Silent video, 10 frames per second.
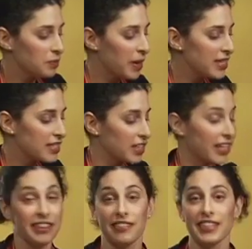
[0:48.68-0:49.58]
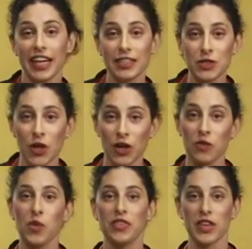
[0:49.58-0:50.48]
basically, to get
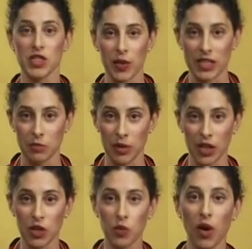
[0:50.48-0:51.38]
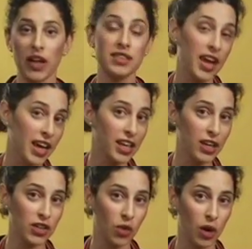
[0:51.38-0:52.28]
started with this recipe, you want to take
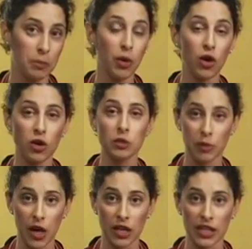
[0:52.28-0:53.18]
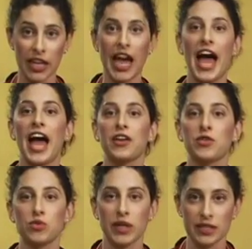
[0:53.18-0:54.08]
your pearled barley
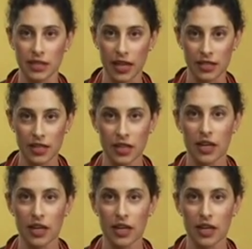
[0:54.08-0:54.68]
and rinse it.